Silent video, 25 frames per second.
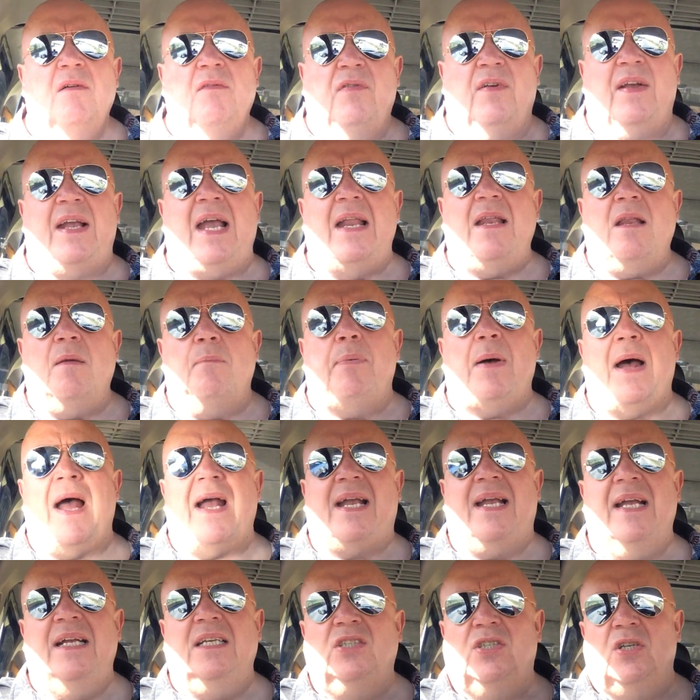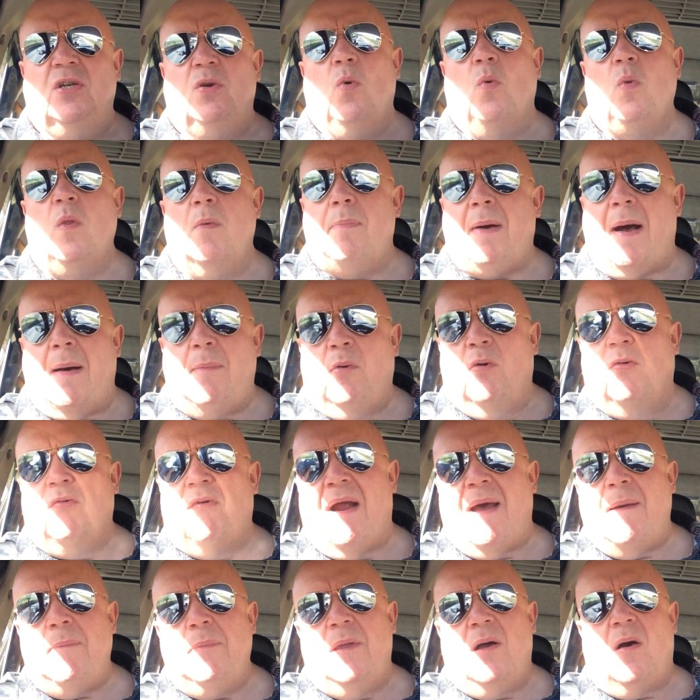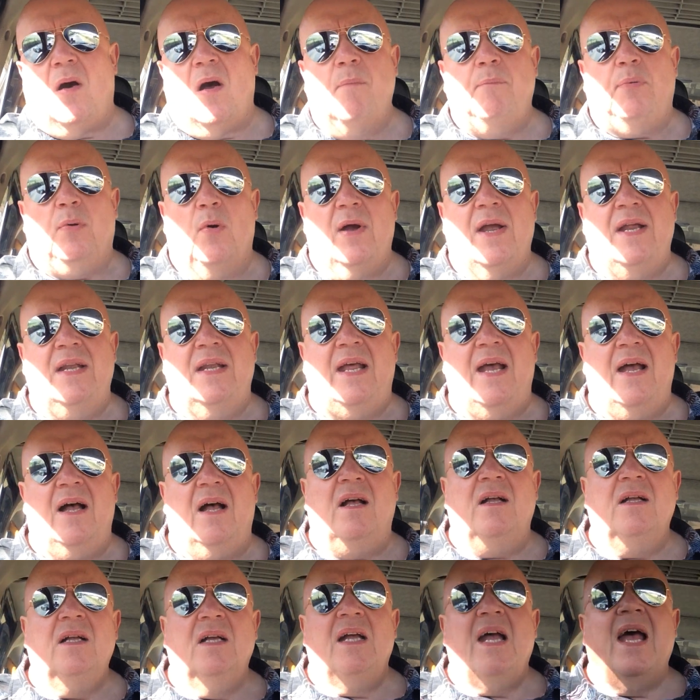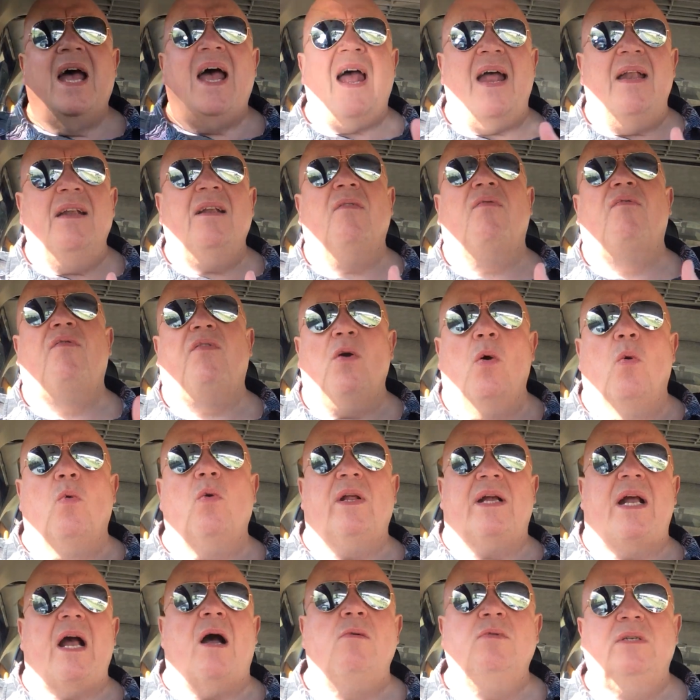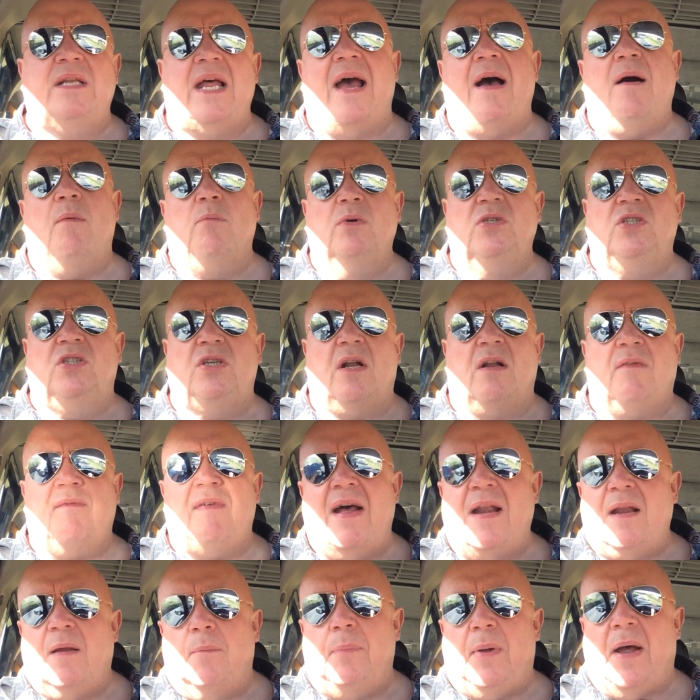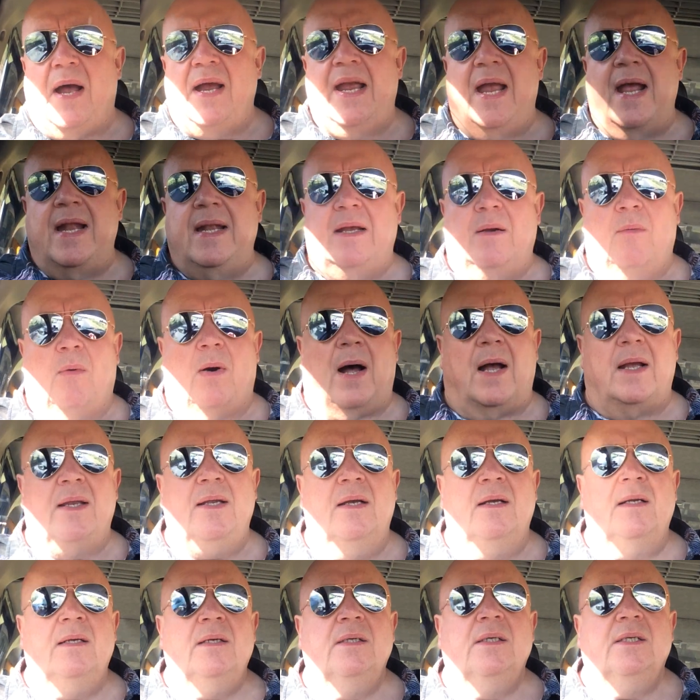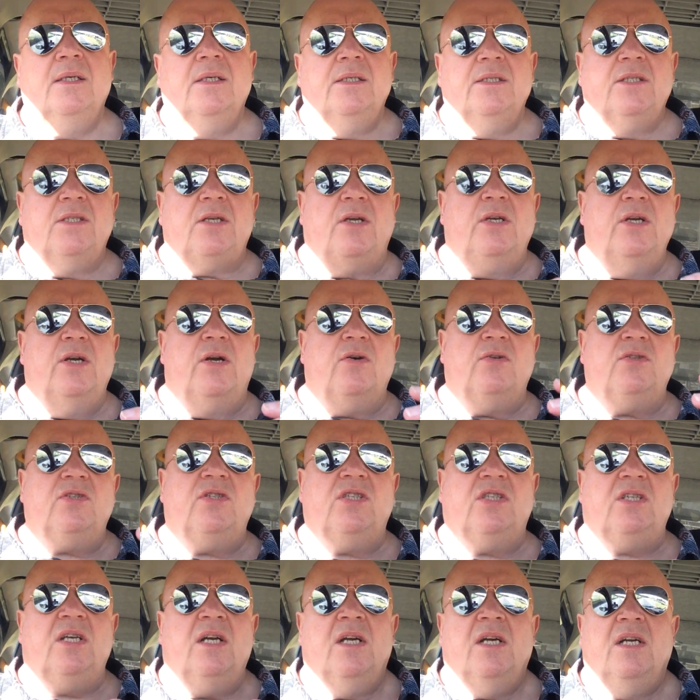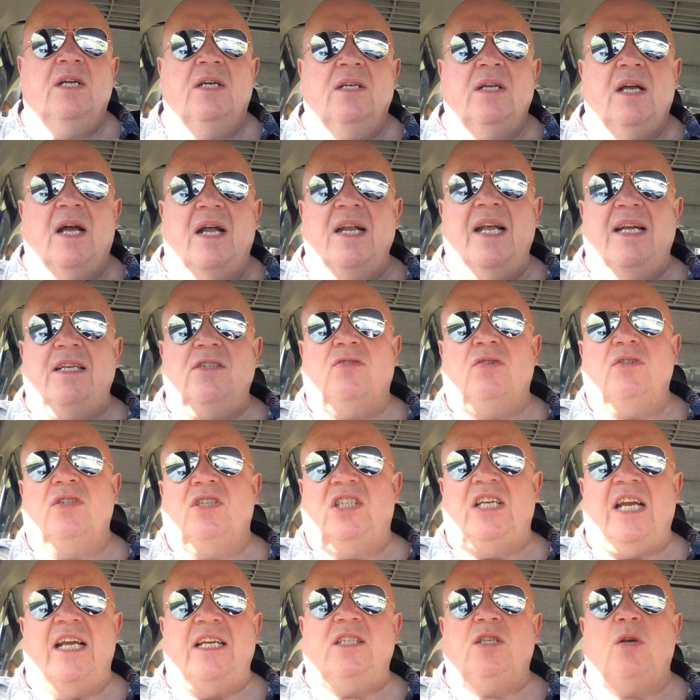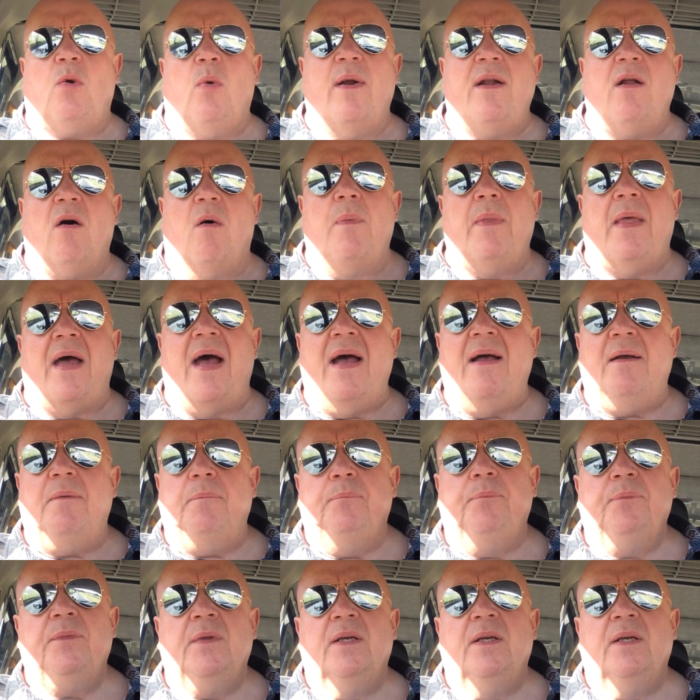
Forget the package and all the bubble wrap that I put in there, and the fuel to go down, which I'd have had to pay anyway. So you've got an extra 6 quid on that.